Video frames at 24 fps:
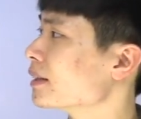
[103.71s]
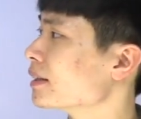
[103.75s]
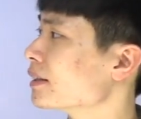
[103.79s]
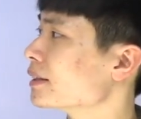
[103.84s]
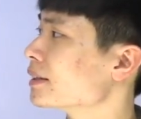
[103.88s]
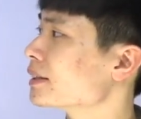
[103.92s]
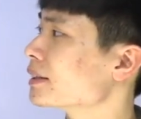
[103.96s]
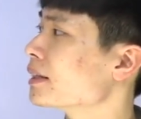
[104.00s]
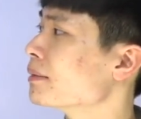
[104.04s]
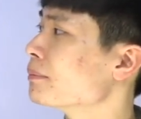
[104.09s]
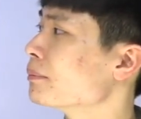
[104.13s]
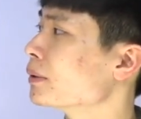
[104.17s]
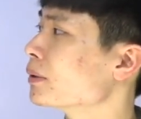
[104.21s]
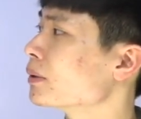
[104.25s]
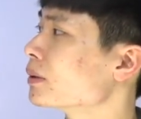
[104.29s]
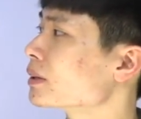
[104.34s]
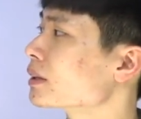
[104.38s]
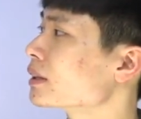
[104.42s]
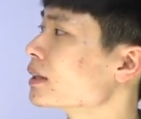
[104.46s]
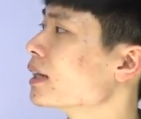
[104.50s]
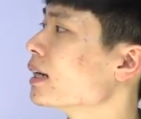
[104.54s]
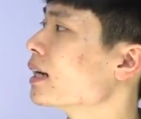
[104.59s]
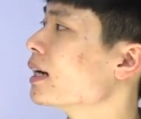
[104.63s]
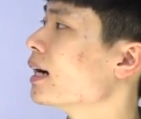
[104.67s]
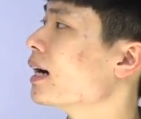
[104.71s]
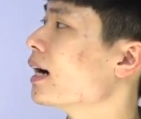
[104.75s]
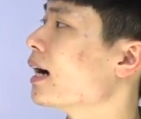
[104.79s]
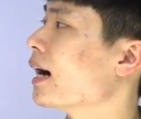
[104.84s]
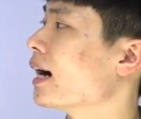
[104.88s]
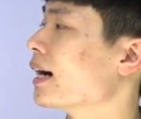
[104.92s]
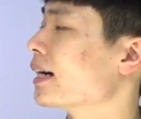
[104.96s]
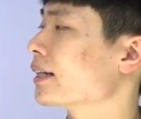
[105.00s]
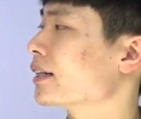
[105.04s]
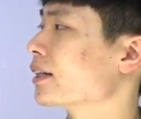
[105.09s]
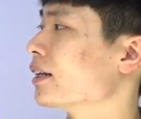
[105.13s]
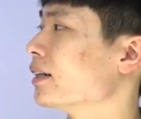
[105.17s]
symbols,
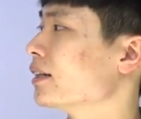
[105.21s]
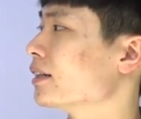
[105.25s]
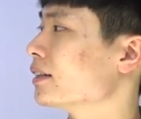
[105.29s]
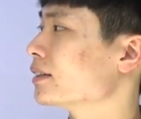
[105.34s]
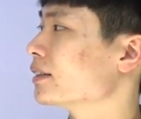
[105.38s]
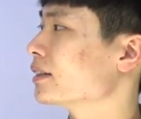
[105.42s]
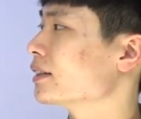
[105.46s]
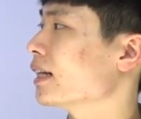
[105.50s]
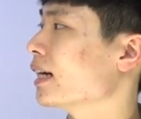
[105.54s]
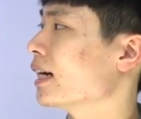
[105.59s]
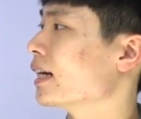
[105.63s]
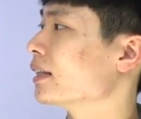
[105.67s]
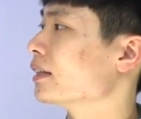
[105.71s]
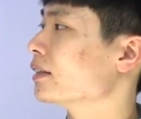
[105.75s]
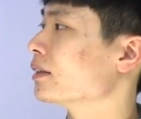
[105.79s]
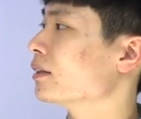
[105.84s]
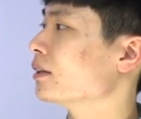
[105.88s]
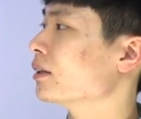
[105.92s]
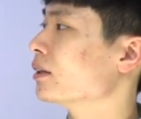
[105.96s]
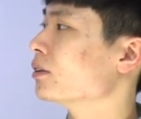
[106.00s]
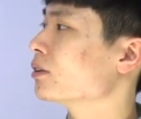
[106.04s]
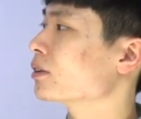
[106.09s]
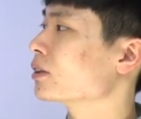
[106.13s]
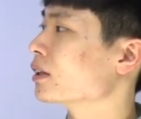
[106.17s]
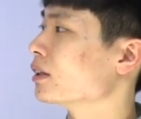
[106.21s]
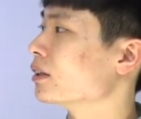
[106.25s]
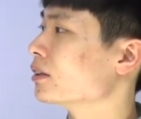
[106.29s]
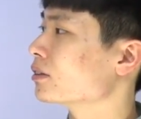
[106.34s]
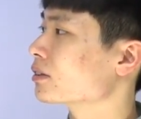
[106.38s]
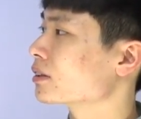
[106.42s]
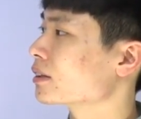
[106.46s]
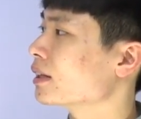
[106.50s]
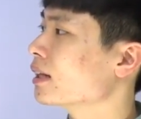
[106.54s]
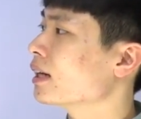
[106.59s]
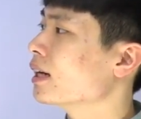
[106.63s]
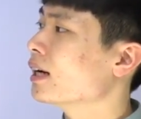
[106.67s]
icons, and
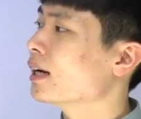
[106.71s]
logos.